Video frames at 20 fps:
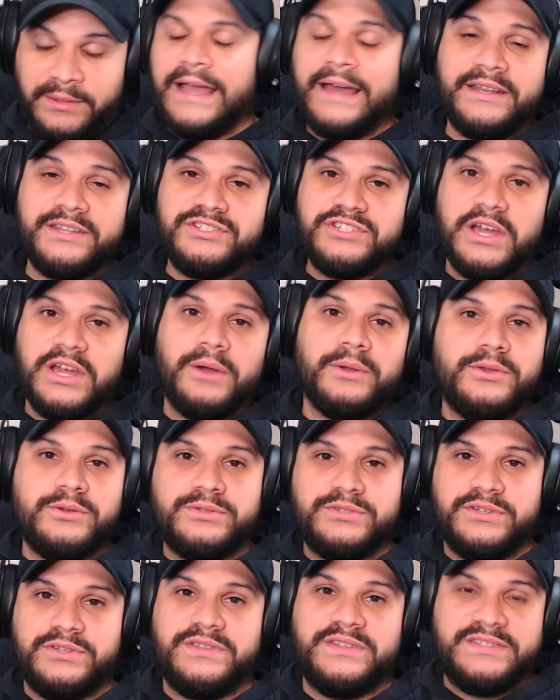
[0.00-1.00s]
Adding
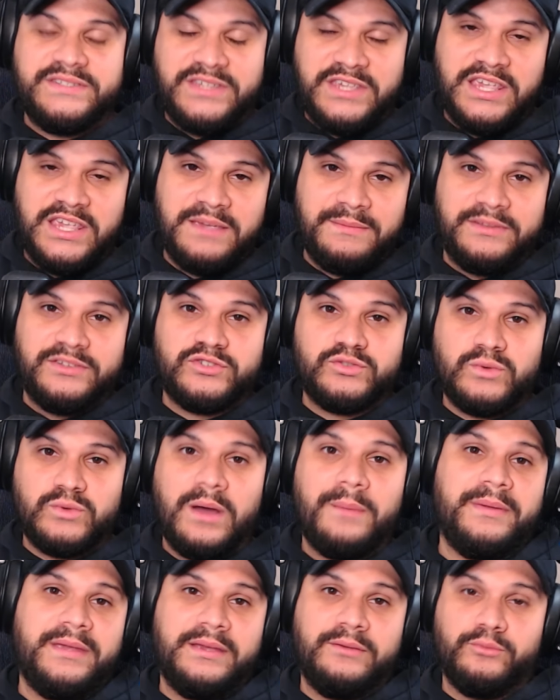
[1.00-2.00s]
Jiaoqiu to this team and
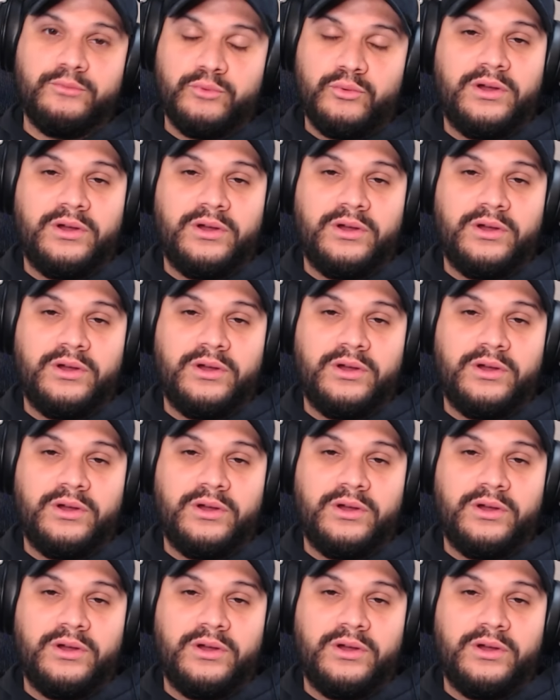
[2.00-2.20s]
swapping